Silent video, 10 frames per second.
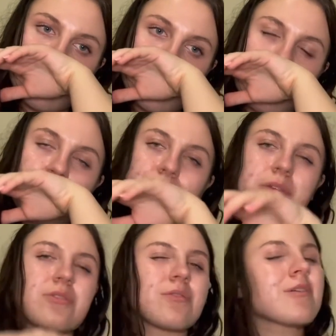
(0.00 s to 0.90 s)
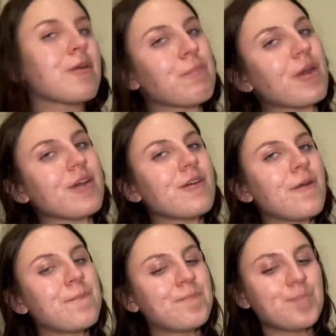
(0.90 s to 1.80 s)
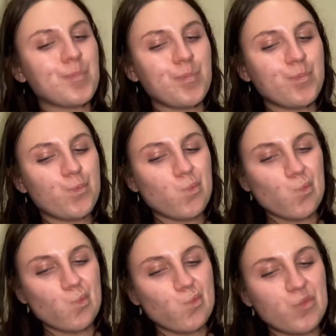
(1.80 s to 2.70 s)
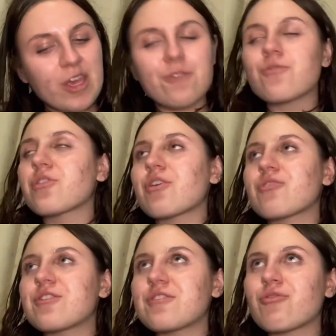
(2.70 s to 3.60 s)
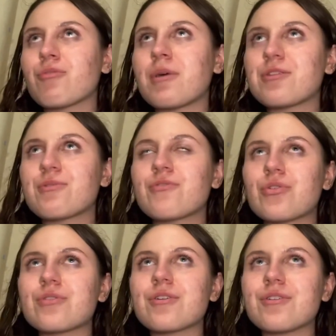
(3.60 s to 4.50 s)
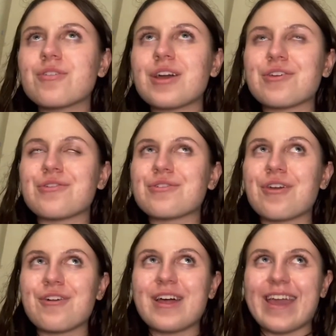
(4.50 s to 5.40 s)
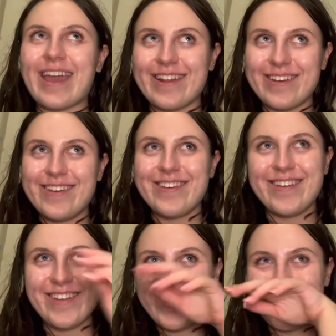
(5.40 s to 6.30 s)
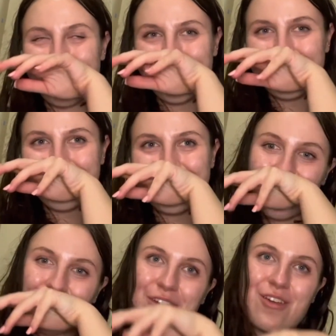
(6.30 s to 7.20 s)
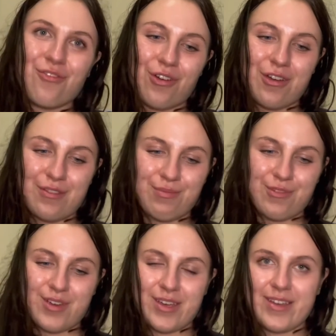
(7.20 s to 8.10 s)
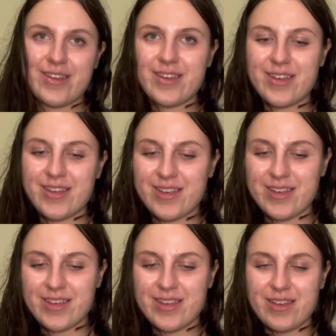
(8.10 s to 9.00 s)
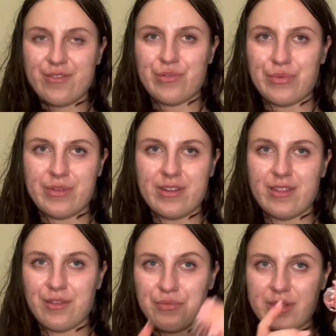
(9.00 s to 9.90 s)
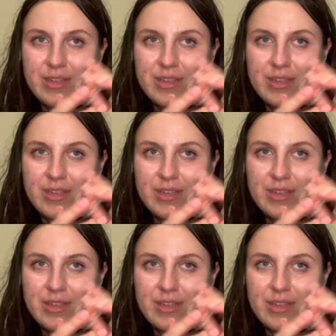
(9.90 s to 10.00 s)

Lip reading: I actually do get pear. And for that reason, it reminds me of Good Girl, and Good Girl I hate. I don't get raspberry. Which one? This one.